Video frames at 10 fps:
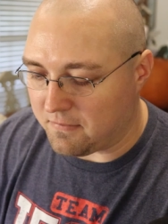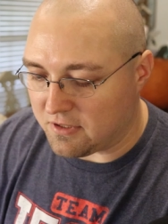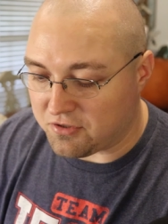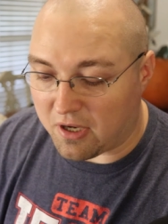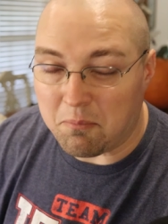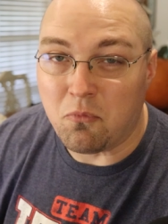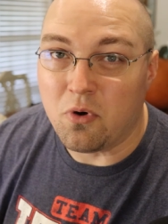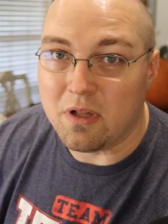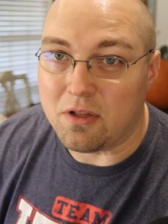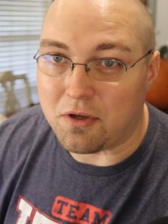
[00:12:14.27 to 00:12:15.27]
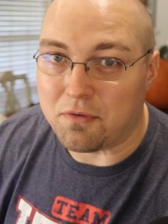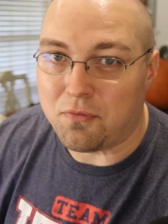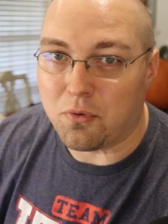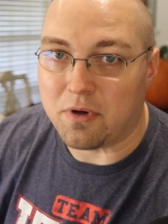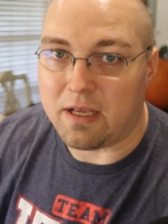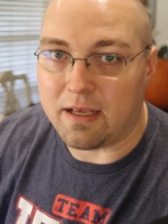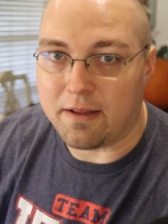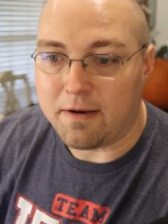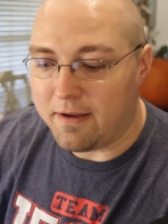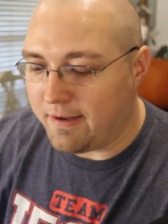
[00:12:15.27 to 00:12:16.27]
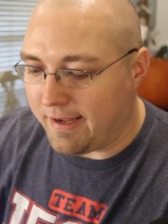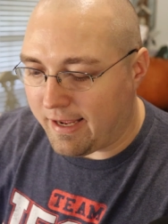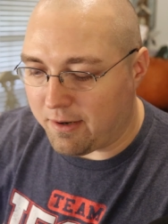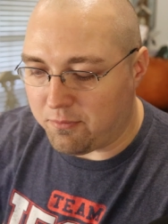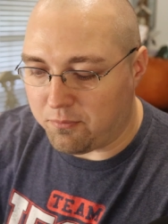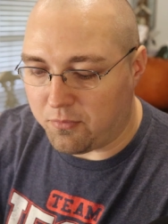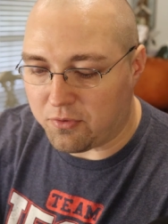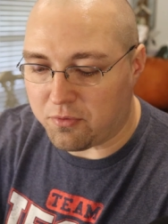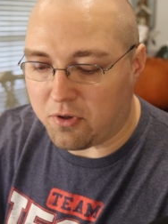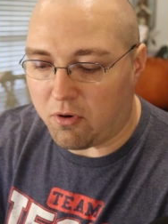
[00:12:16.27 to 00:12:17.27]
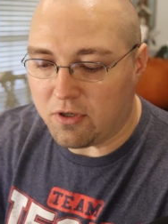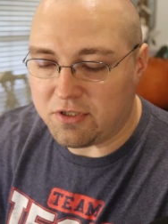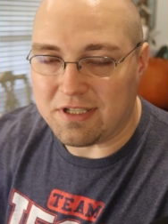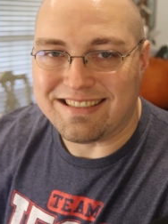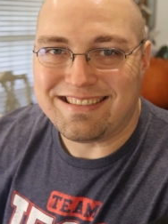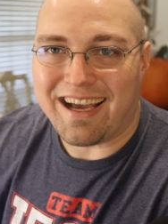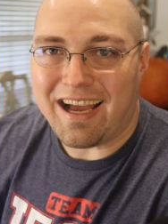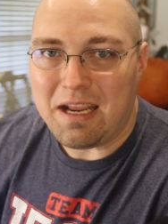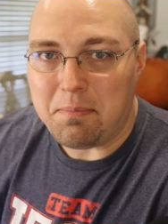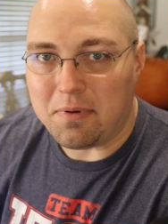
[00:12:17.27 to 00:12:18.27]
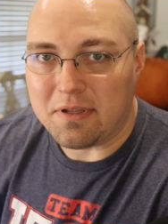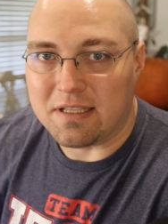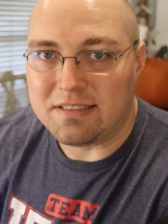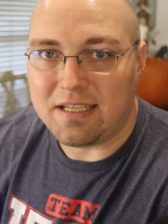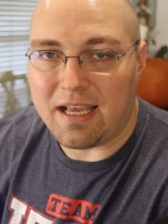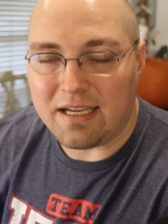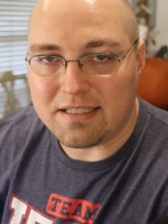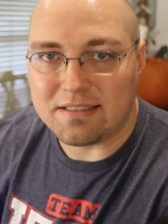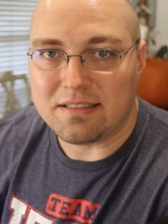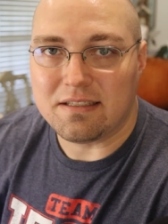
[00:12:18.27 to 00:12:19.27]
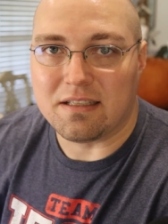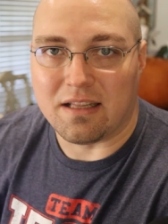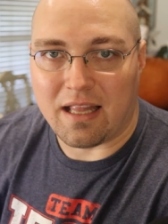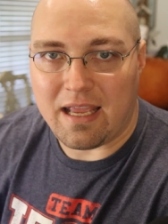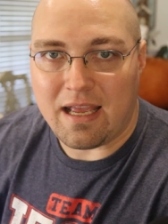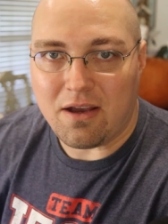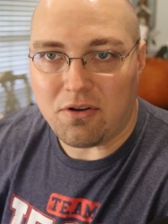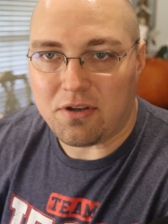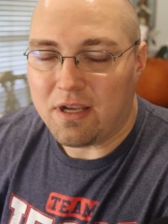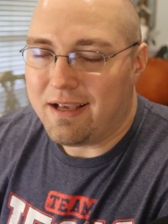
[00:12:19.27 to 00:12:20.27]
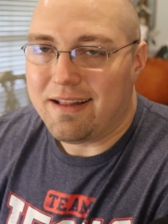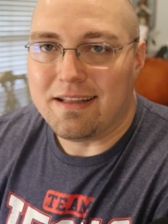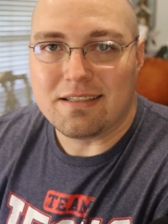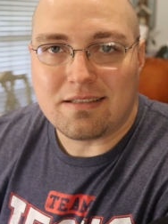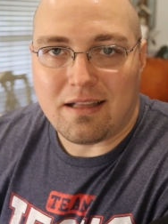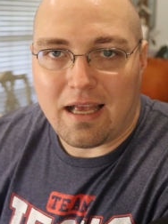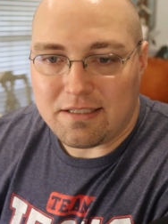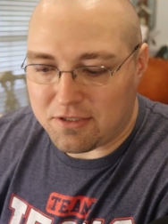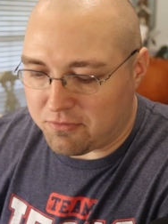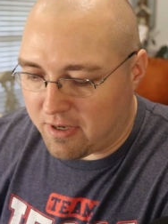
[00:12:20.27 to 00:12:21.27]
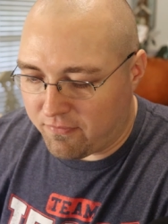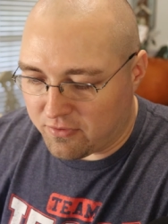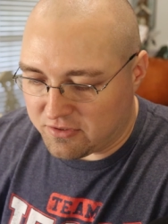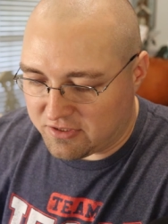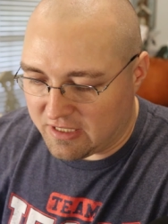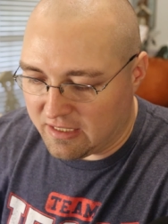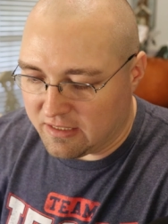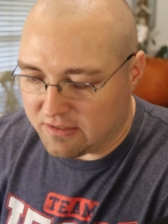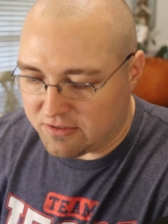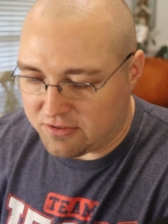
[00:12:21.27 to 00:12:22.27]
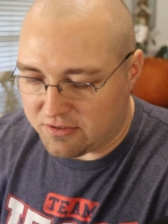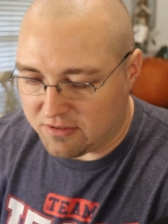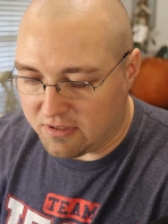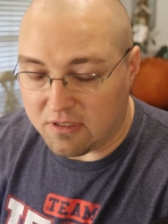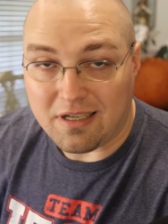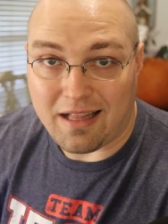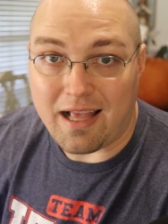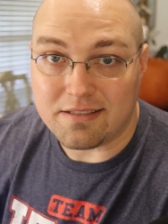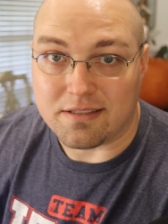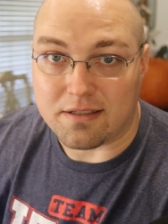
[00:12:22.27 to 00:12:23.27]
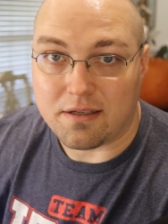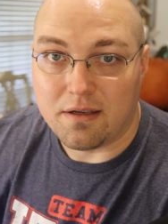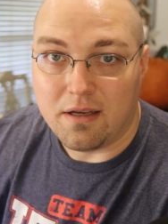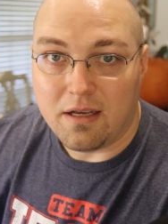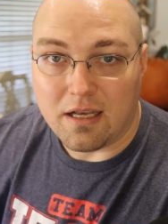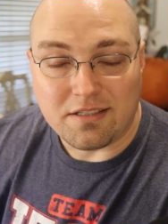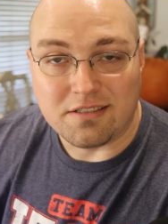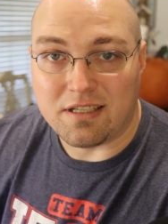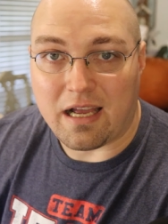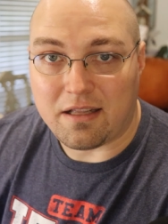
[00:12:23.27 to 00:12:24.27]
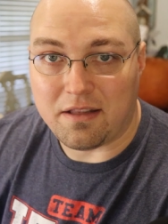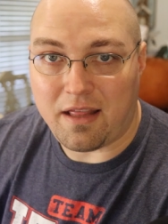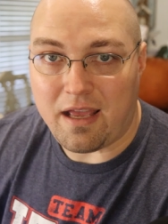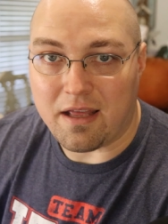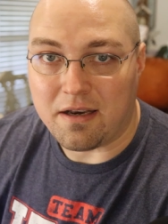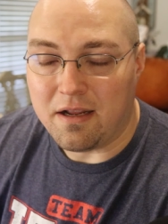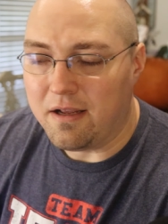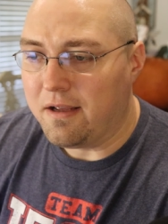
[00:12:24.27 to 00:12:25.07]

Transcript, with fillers: So I'm really looking forward to it. And with regard to the type, the text, the layout, this classic reference is classic. It's exactly that.